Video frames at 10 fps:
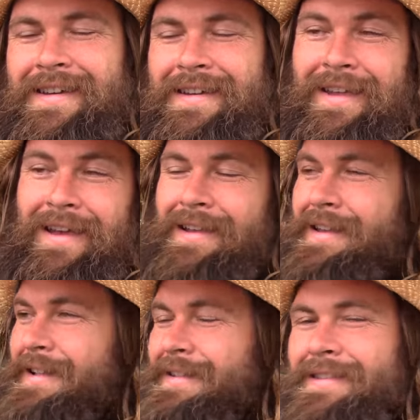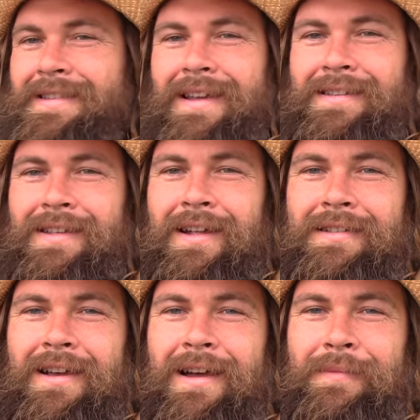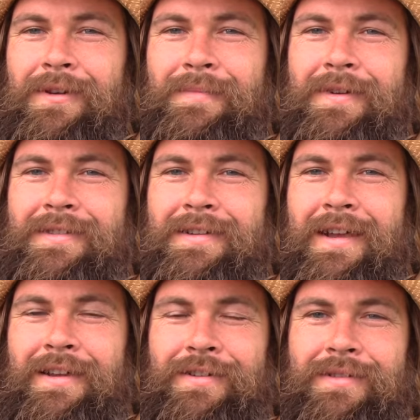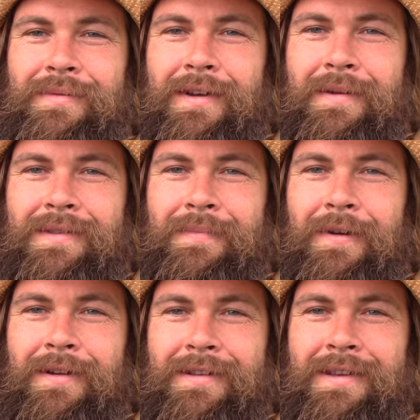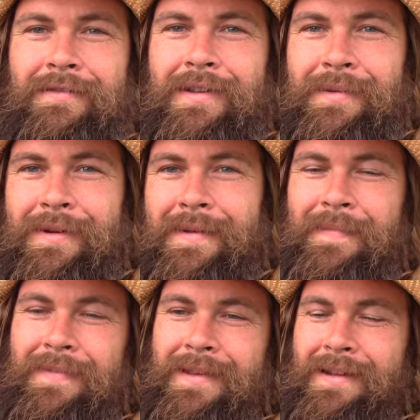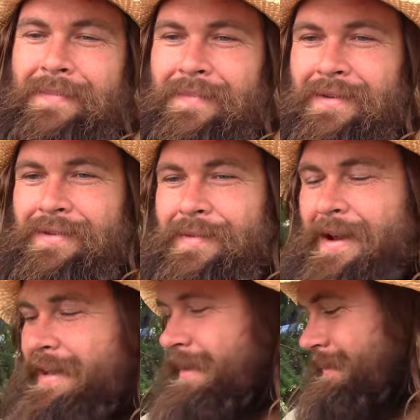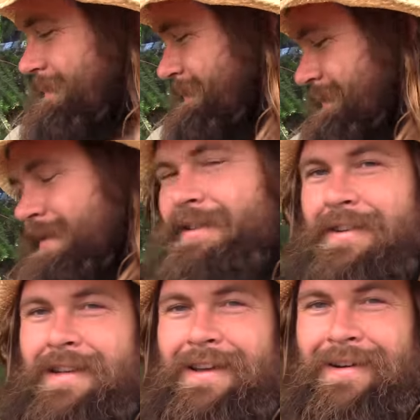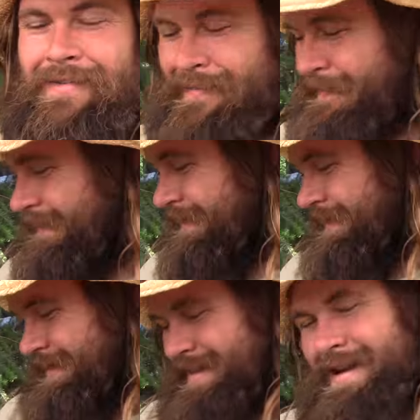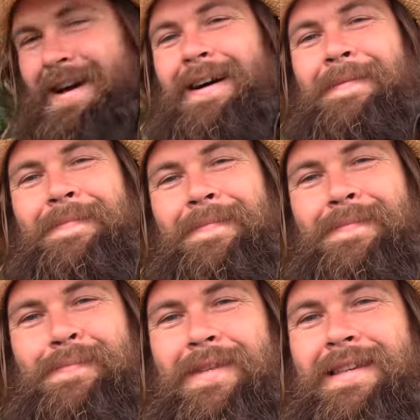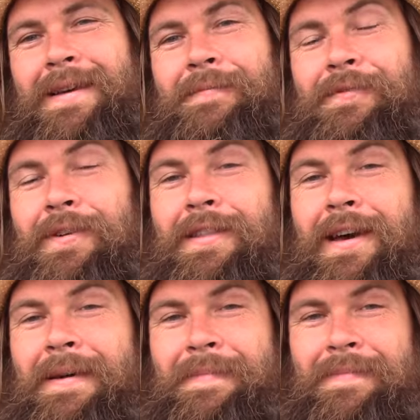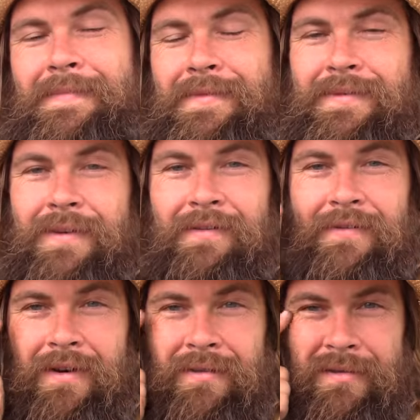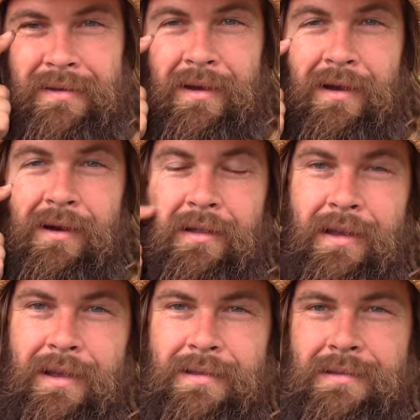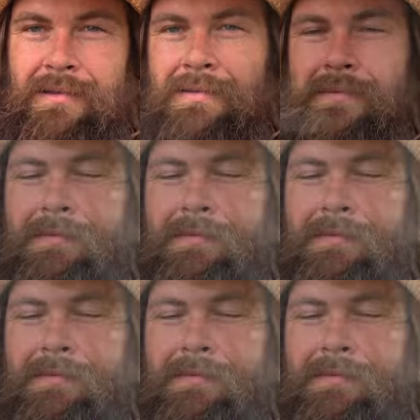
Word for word: yeah, it kind of takes a lot of time. Good books are dangerous when it comes to productivity, but you know, it was raining. I took a day off, but the day before that was really fun. All the ants